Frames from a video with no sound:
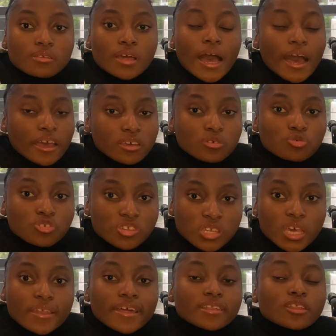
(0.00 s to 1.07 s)
I could
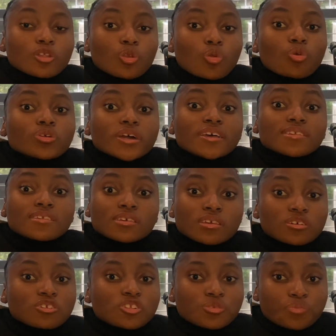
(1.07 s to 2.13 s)
say that the Lord has
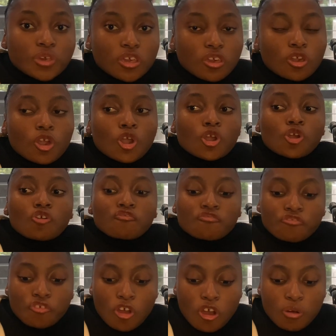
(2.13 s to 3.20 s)
healed me
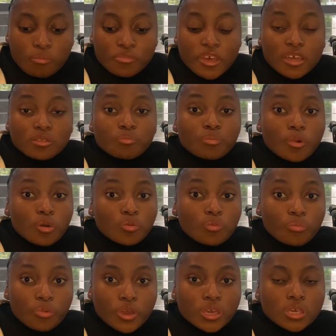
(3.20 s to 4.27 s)
from that
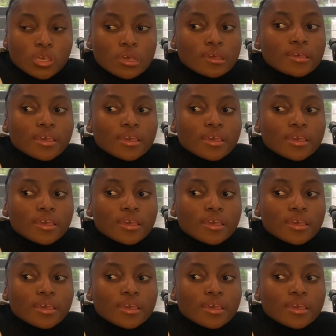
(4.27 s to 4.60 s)
bone breaking.